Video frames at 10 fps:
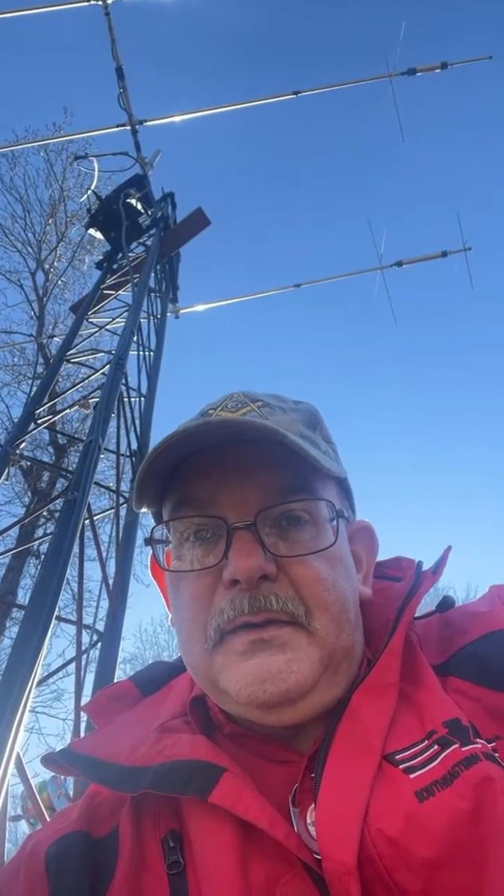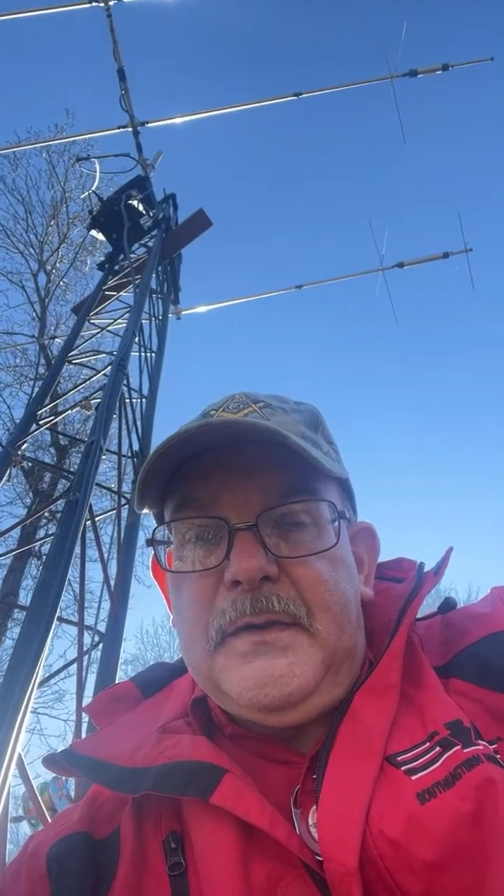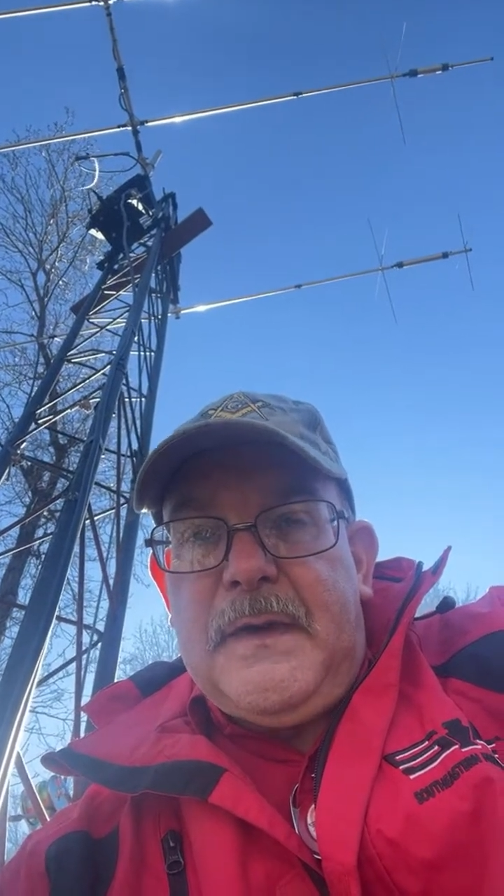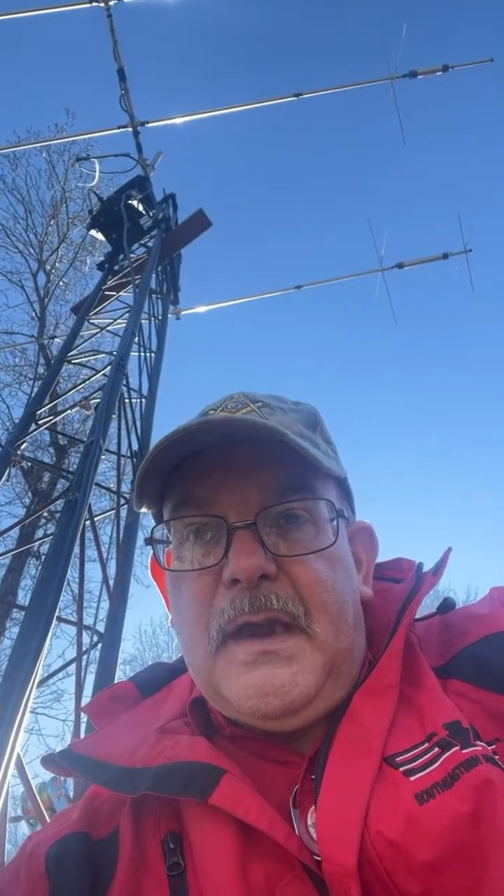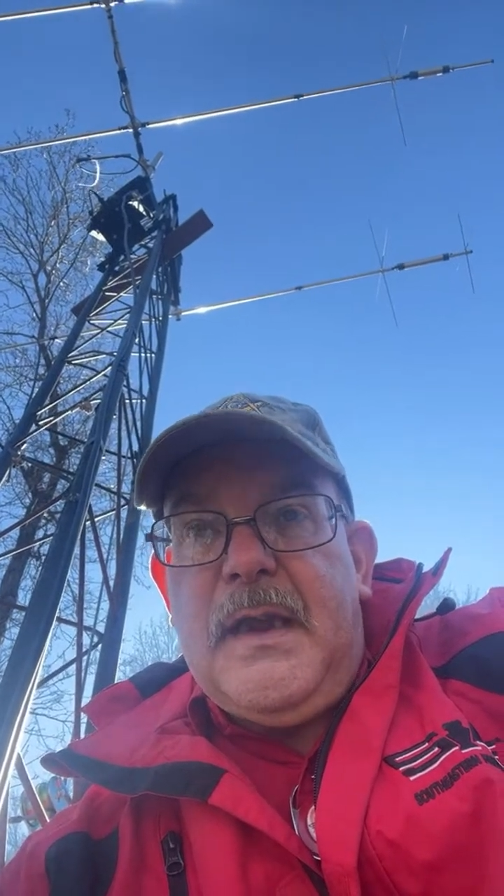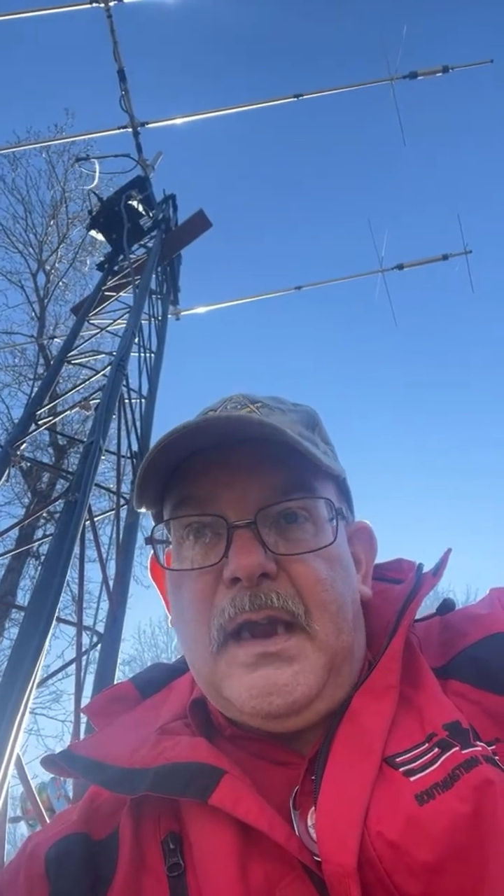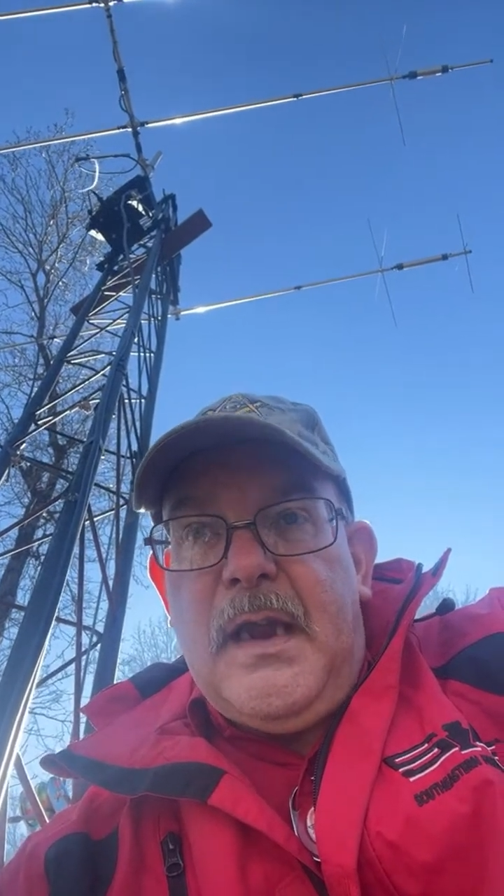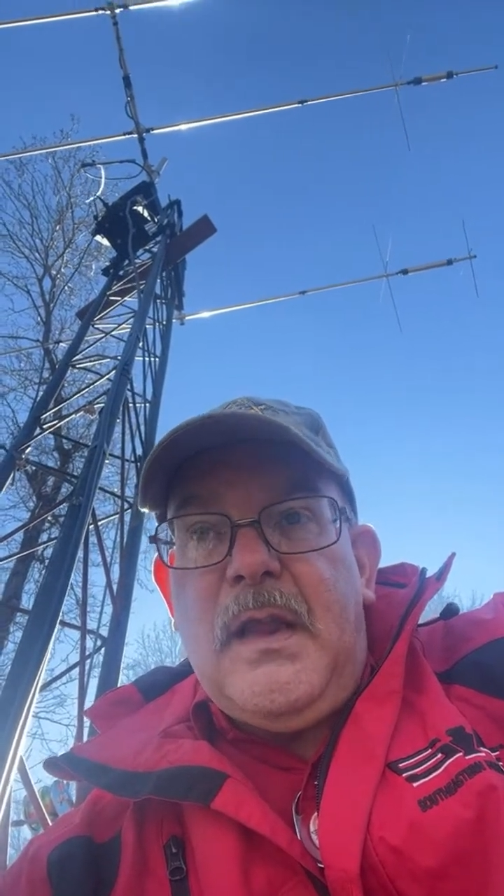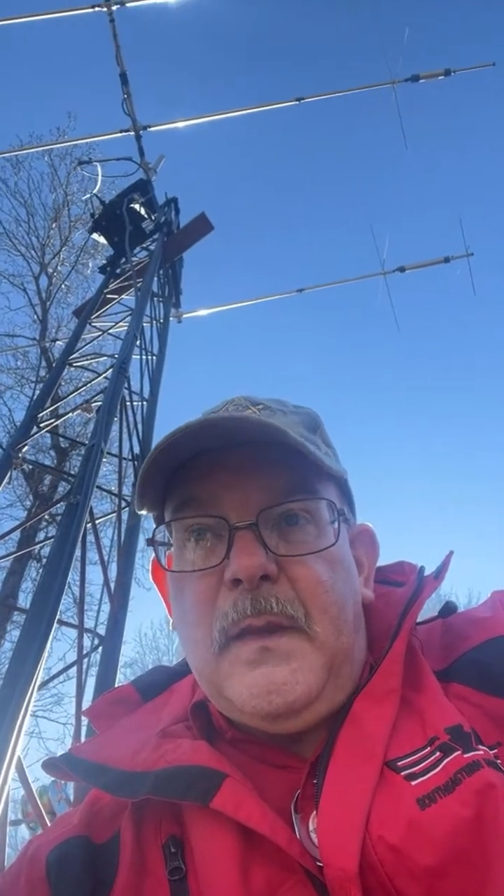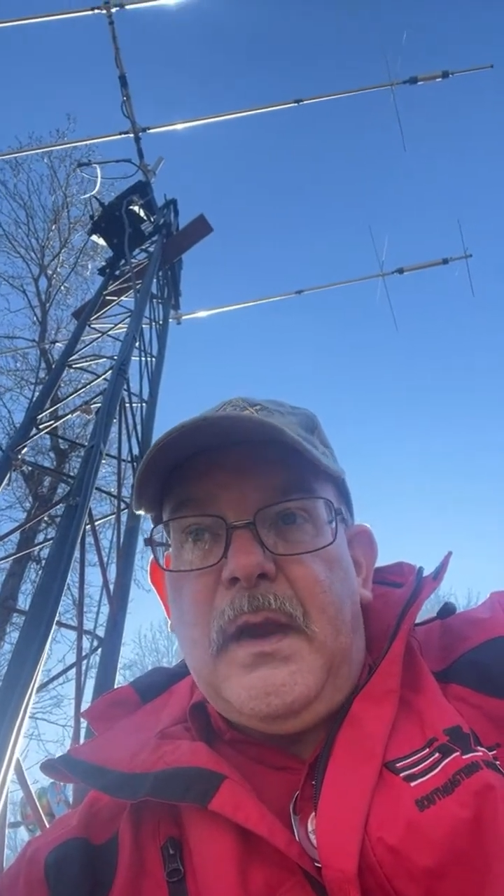
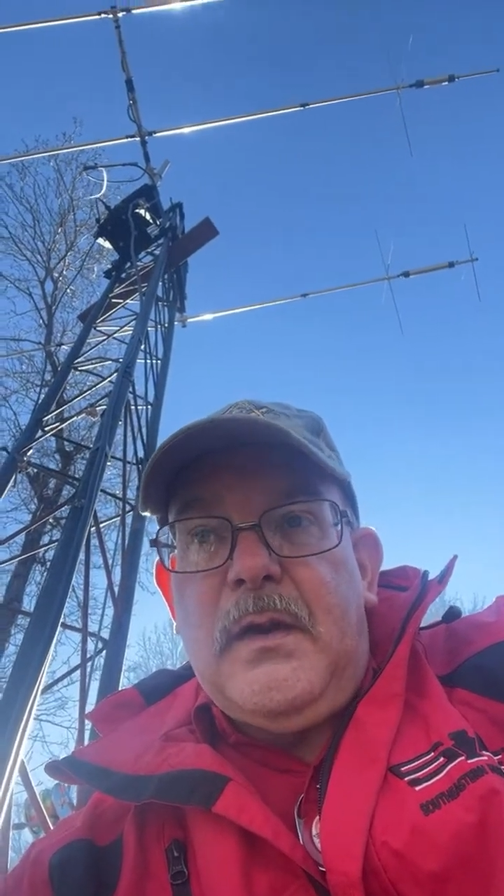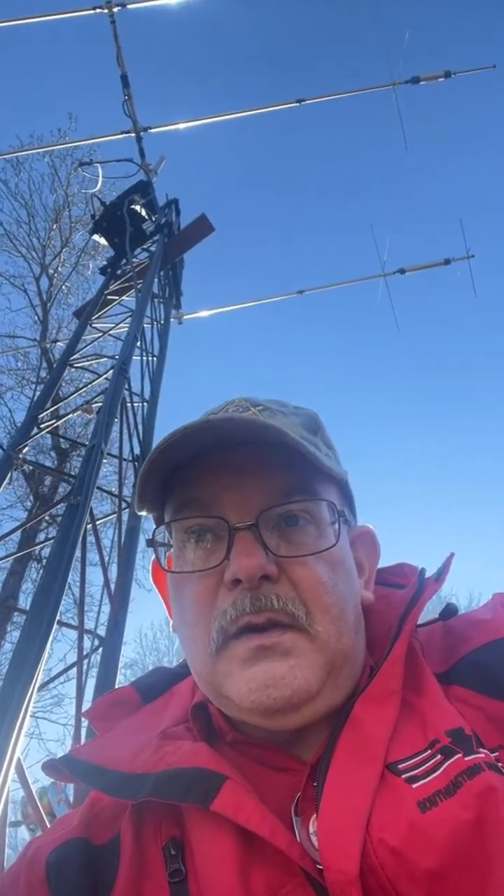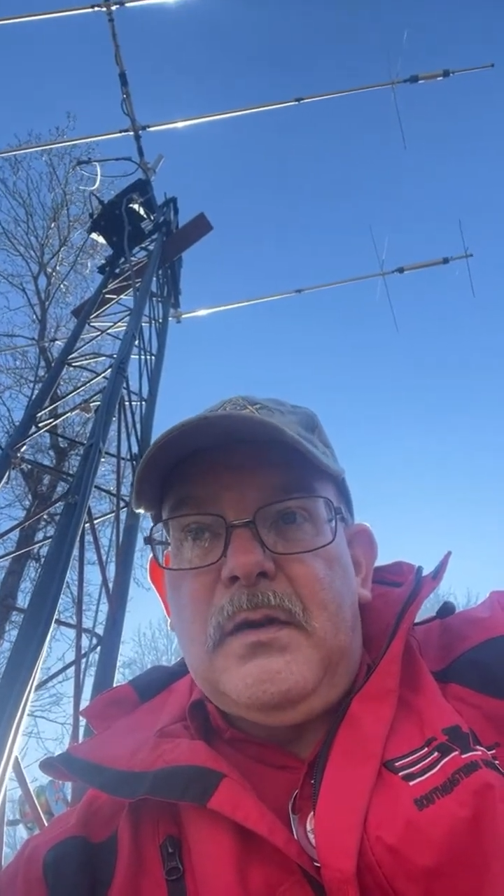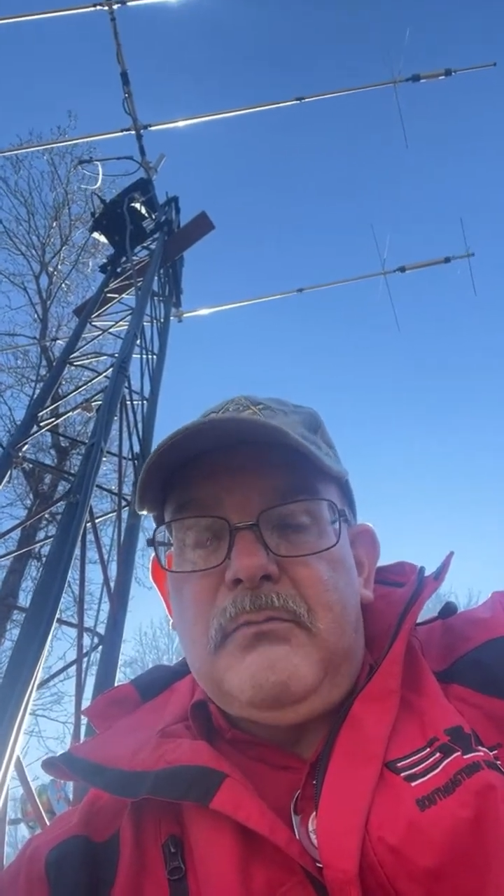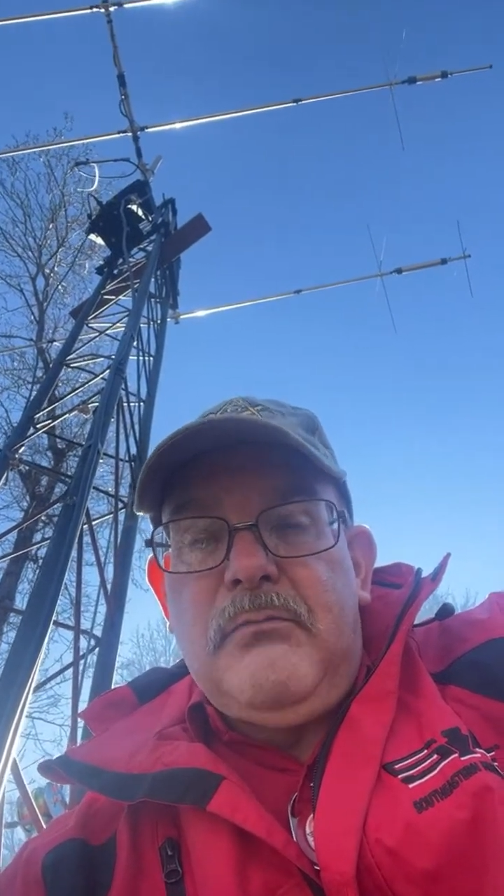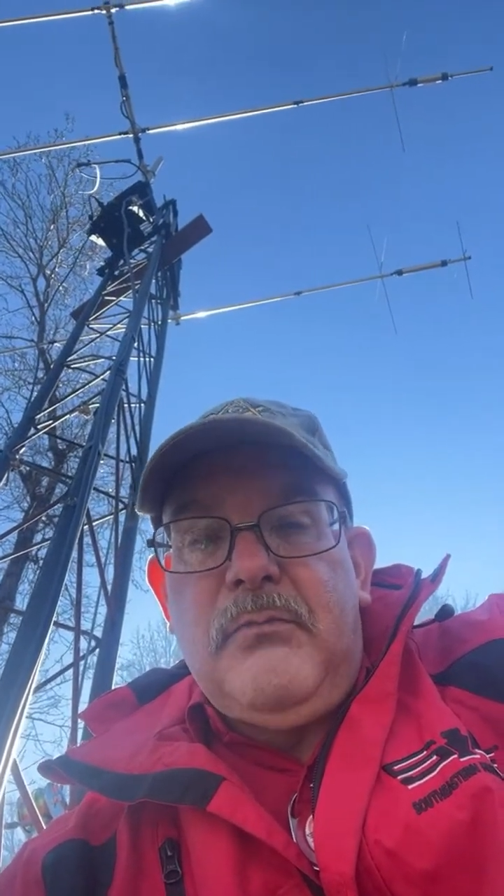say they're